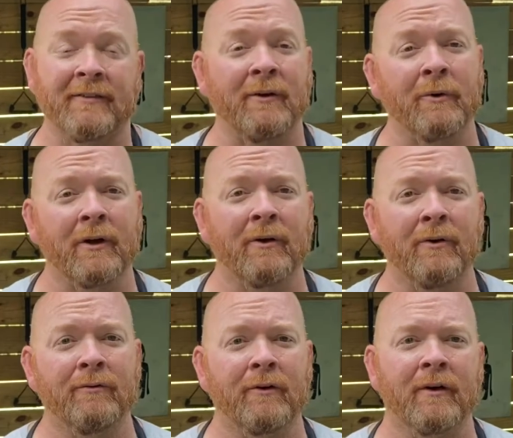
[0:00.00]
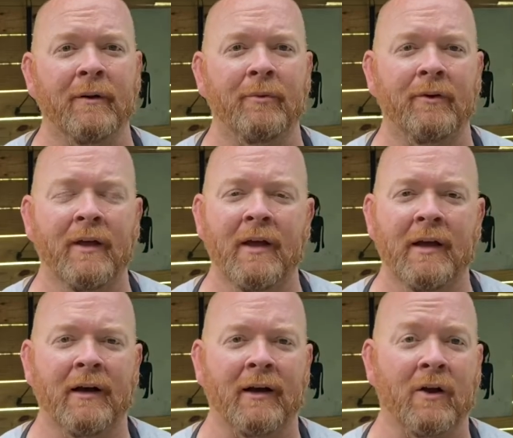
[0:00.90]
So I want to go over a couple
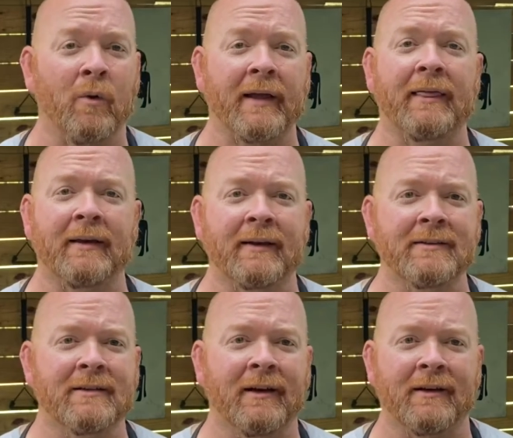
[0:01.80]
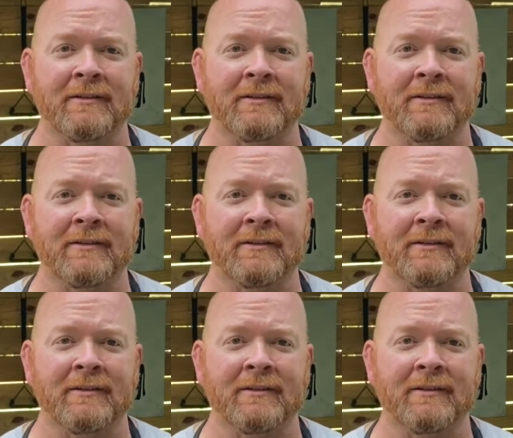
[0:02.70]
quick things,